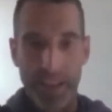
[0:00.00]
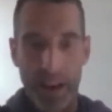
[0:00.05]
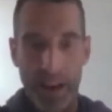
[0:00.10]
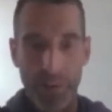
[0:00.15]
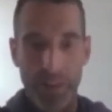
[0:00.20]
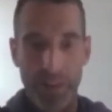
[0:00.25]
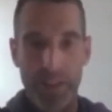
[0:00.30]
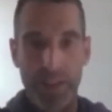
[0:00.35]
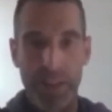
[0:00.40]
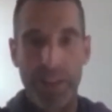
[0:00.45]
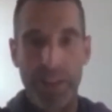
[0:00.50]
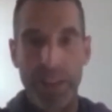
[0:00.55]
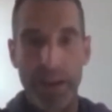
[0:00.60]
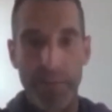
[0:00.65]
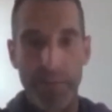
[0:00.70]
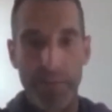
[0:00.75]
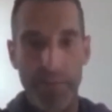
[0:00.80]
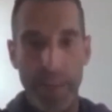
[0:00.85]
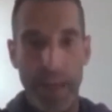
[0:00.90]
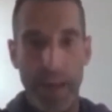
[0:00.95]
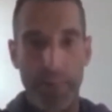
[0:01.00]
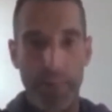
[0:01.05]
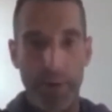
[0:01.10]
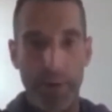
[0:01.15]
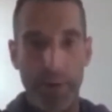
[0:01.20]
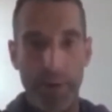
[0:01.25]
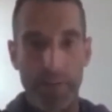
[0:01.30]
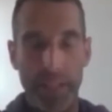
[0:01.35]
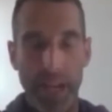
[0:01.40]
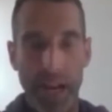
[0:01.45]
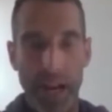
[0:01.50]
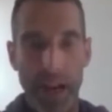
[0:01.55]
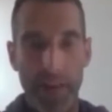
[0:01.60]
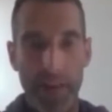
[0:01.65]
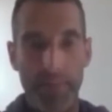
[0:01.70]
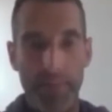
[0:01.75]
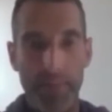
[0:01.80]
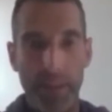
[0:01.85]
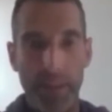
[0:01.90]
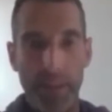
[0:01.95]
I would see them for that period of
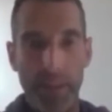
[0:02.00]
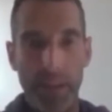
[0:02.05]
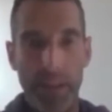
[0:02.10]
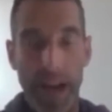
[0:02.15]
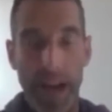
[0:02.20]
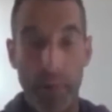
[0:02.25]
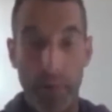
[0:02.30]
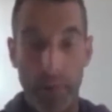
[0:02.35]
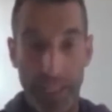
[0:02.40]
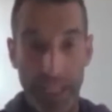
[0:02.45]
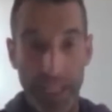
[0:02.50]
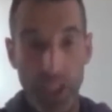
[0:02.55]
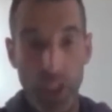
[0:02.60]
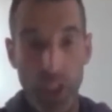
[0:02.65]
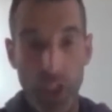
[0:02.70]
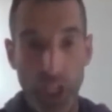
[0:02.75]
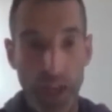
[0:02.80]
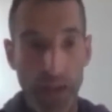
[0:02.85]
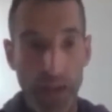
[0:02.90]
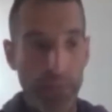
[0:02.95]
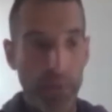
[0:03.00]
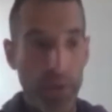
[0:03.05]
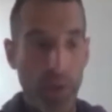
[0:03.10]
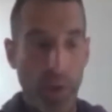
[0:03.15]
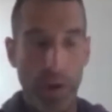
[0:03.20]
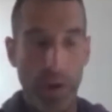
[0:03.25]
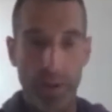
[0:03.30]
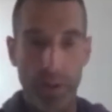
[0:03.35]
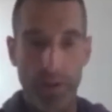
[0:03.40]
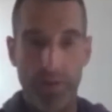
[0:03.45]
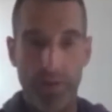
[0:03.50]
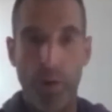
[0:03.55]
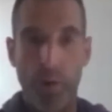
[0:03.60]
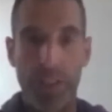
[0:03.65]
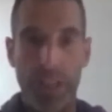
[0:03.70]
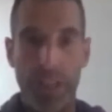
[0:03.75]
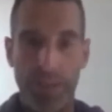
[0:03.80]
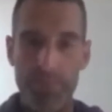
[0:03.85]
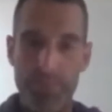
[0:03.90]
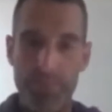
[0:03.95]
time. I was in a gym, so I was
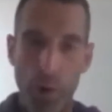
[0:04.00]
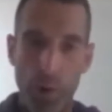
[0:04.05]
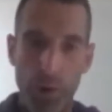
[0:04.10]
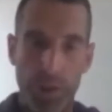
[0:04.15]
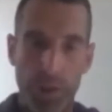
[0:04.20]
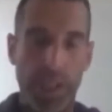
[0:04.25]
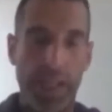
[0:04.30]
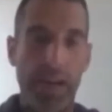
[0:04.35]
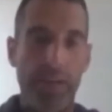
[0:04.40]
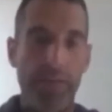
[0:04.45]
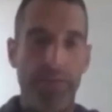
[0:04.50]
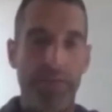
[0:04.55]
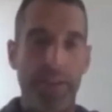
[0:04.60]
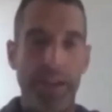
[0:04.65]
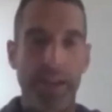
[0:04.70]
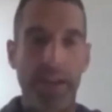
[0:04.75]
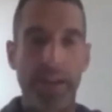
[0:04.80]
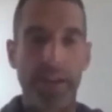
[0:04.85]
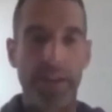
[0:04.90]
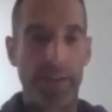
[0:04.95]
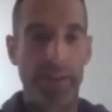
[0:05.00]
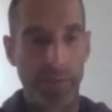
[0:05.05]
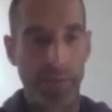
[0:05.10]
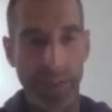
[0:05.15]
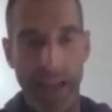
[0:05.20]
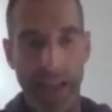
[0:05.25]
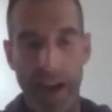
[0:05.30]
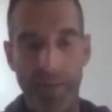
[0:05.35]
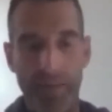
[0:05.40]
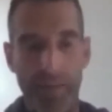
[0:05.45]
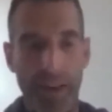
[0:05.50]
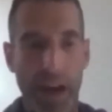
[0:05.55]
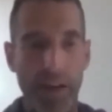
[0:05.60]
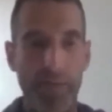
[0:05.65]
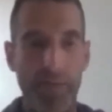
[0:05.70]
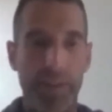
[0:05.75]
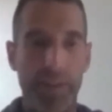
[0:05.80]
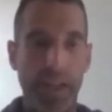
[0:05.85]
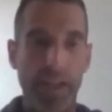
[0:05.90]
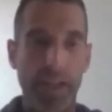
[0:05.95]
focusing mostly on fitness. We'd have
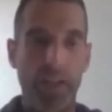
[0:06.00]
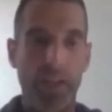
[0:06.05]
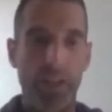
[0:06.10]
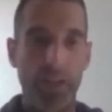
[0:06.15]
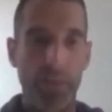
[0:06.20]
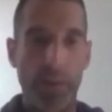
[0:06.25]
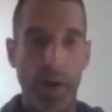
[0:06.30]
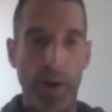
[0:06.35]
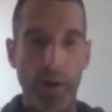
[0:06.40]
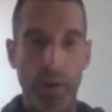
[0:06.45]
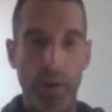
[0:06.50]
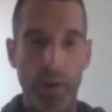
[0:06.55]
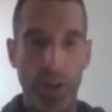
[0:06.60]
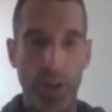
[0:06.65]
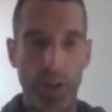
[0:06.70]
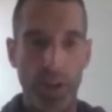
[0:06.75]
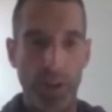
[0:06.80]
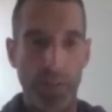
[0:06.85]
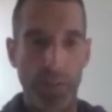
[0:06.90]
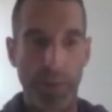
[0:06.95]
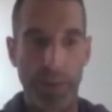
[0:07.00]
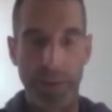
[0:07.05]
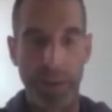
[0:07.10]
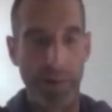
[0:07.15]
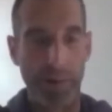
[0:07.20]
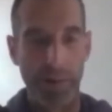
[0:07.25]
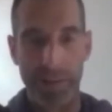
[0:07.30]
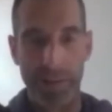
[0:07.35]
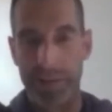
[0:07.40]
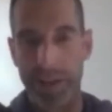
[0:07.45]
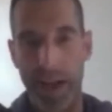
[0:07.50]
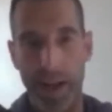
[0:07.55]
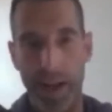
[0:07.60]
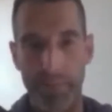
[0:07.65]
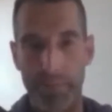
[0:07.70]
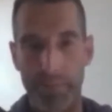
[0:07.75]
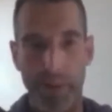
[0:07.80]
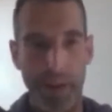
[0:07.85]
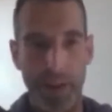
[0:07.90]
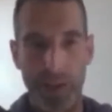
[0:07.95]
conversations about nutrition, but there was
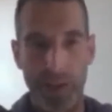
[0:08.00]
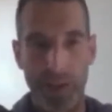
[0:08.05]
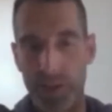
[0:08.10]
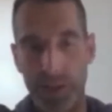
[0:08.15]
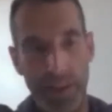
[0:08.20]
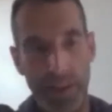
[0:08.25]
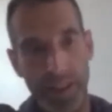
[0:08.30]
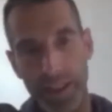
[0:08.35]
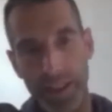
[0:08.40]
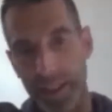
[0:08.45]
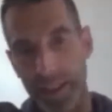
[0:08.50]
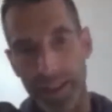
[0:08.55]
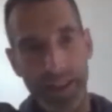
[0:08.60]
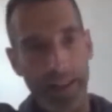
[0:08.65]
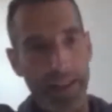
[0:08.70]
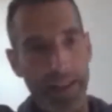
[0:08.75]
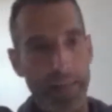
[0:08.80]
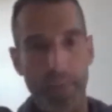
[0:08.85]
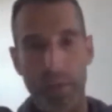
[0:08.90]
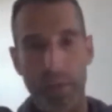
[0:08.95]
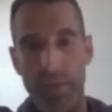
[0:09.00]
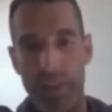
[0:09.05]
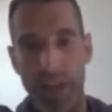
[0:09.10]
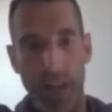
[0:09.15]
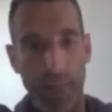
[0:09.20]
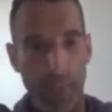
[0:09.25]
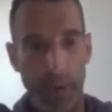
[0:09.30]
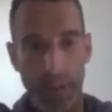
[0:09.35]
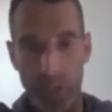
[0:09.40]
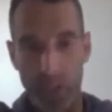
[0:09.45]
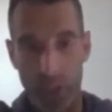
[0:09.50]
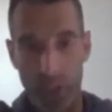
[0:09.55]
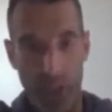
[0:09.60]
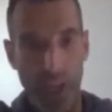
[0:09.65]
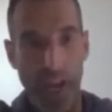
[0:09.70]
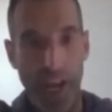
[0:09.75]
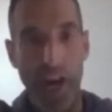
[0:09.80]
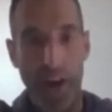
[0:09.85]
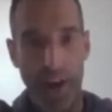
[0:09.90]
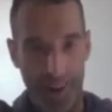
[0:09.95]
not much
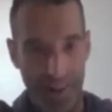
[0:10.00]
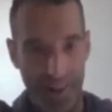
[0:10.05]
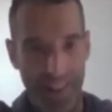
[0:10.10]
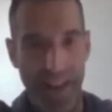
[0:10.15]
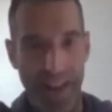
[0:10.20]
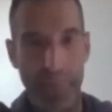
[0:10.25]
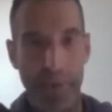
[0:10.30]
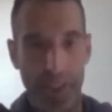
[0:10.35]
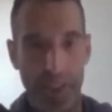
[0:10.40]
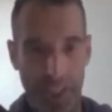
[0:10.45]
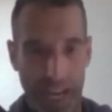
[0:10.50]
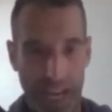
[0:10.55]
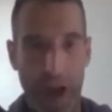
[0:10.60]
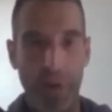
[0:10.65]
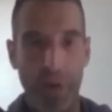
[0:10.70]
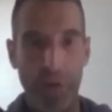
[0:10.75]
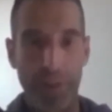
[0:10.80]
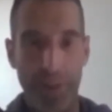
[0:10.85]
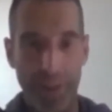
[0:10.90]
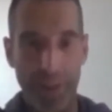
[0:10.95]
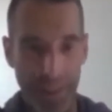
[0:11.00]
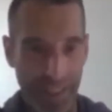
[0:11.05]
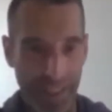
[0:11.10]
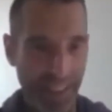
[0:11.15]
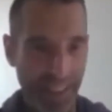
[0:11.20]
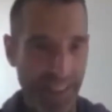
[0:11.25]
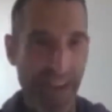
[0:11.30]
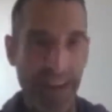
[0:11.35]
there, not much accountability,